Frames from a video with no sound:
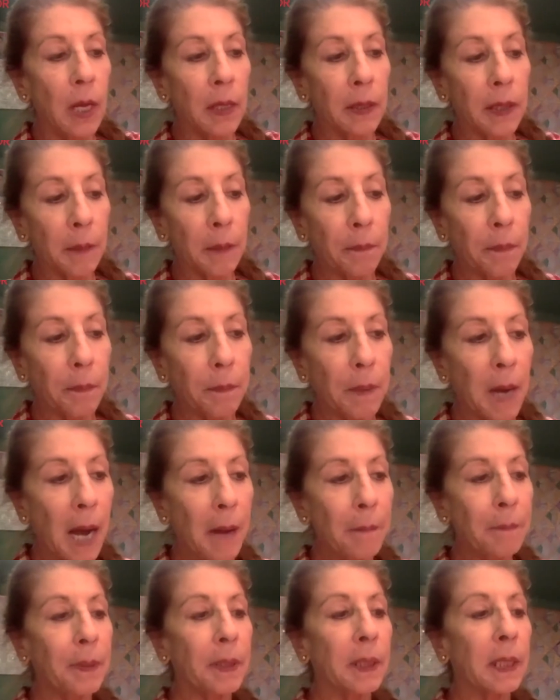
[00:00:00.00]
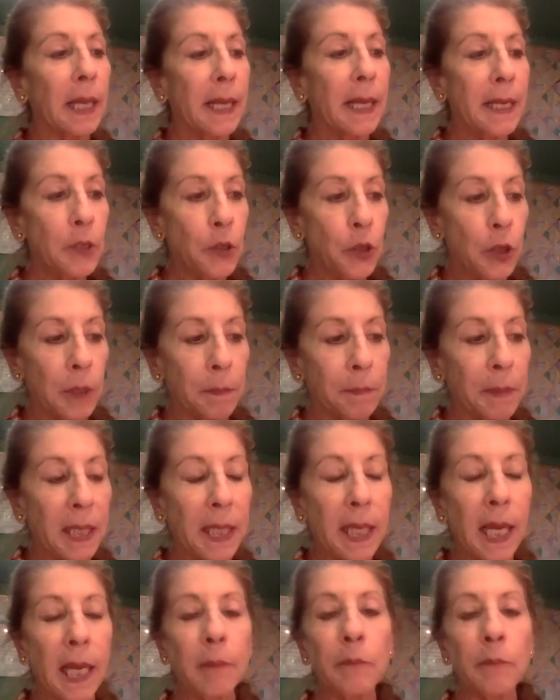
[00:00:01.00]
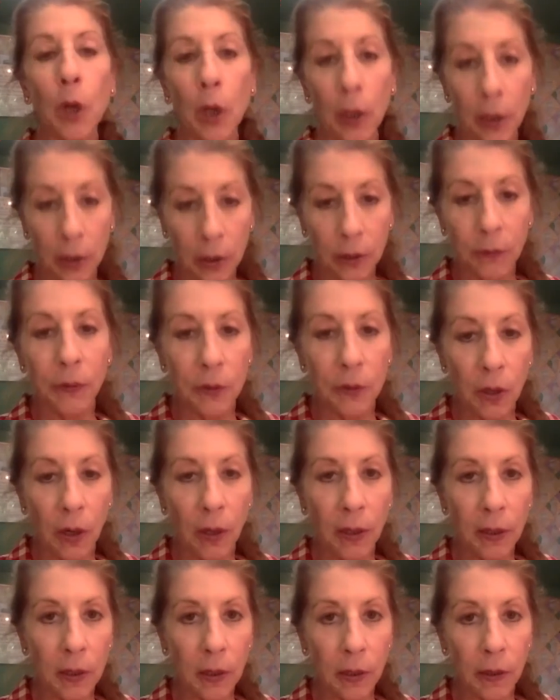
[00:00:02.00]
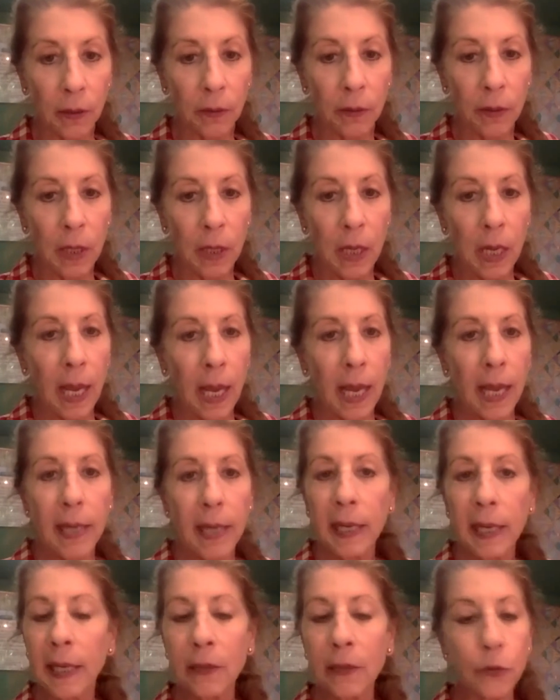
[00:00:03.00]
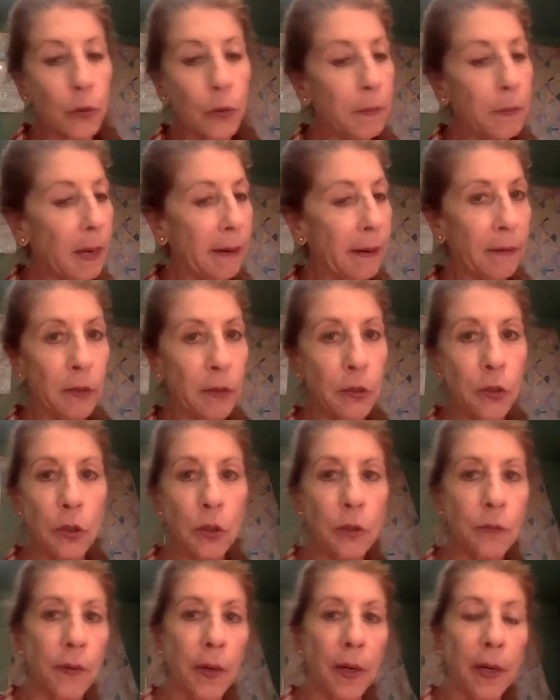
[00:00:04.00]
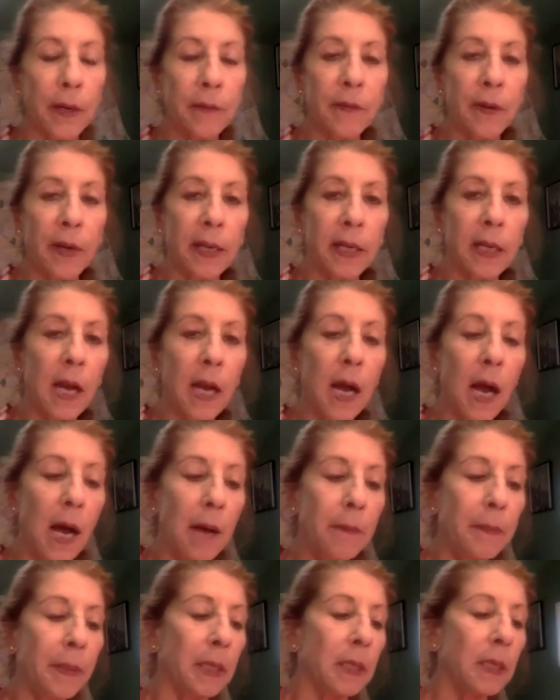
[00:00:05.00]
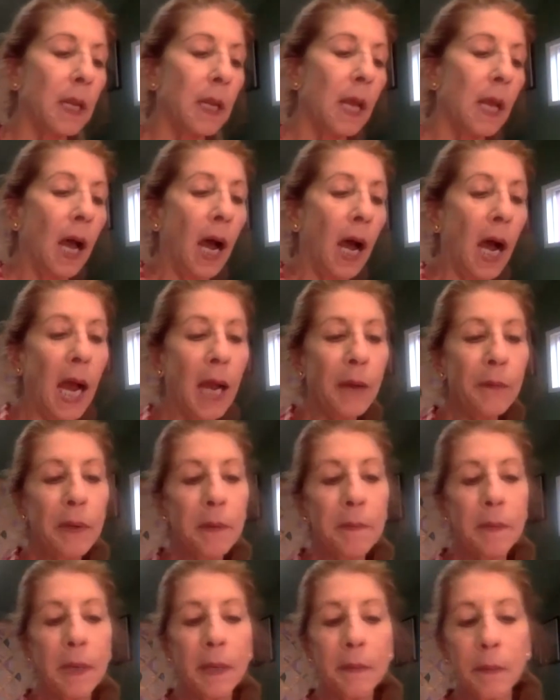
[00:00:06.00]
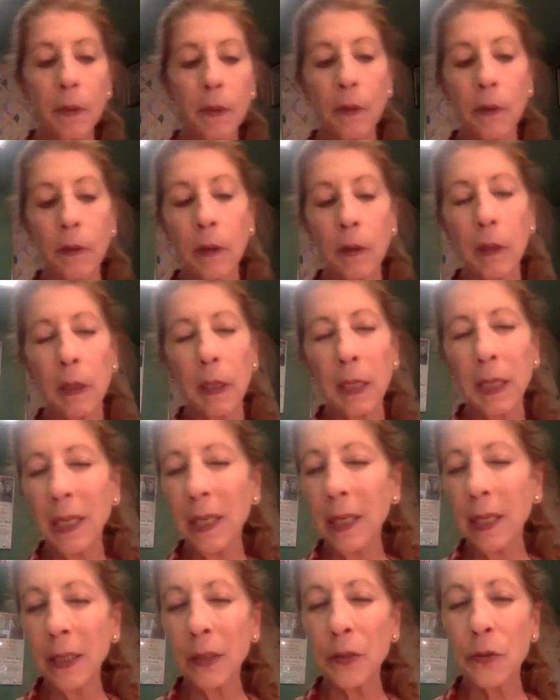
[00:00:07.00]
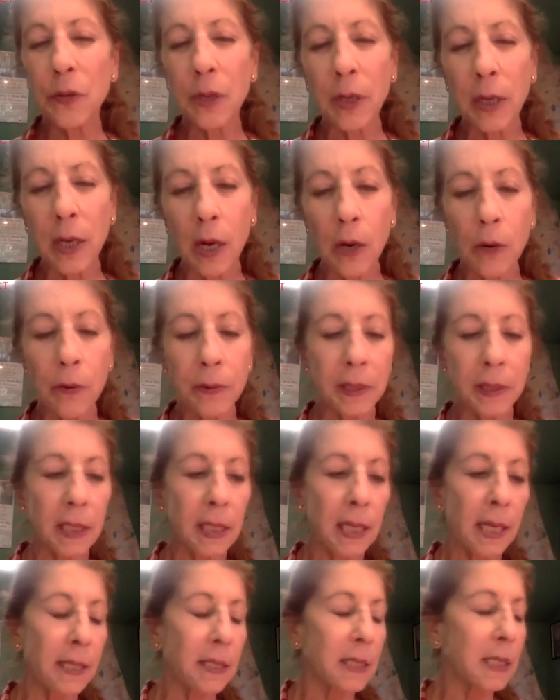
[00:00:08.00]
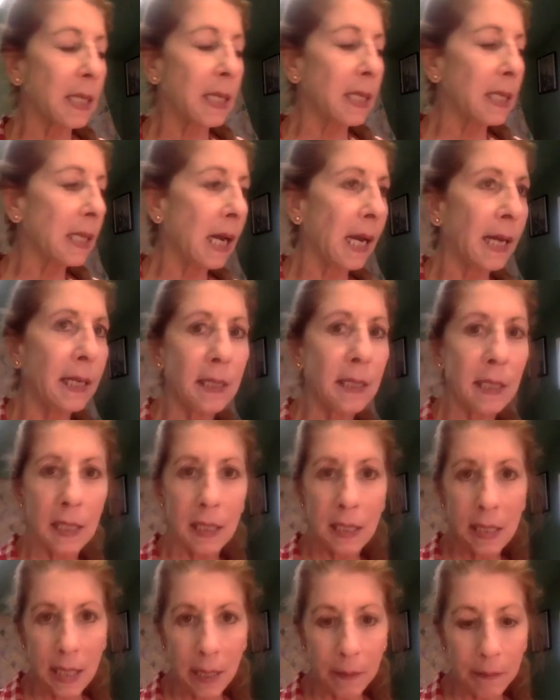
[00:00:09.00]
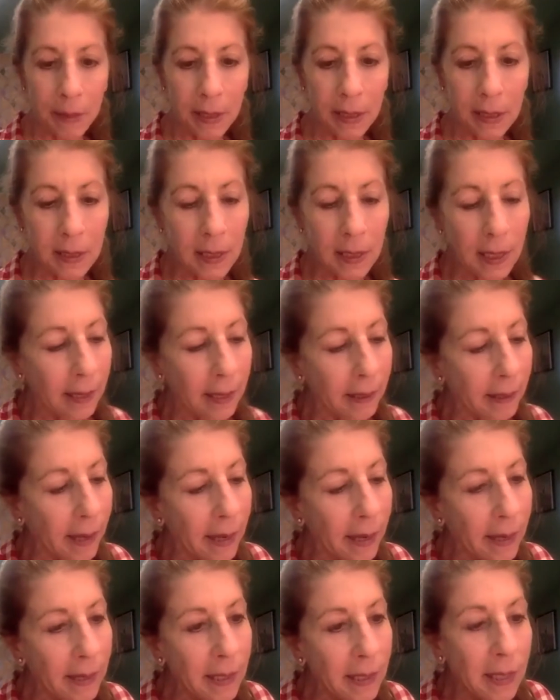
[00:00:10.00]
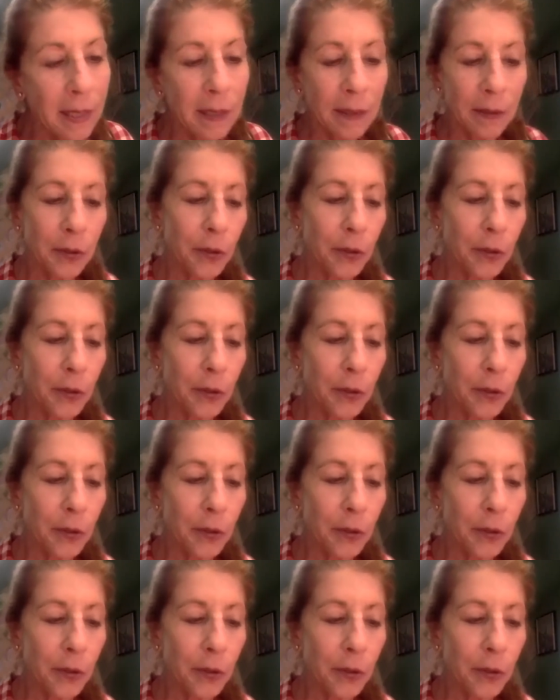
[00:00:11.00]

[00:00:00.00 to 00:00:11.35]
the population became darker and darker. And intermarriage is very, very common. I remember years ago in the 1990s, somebody saying, Annie,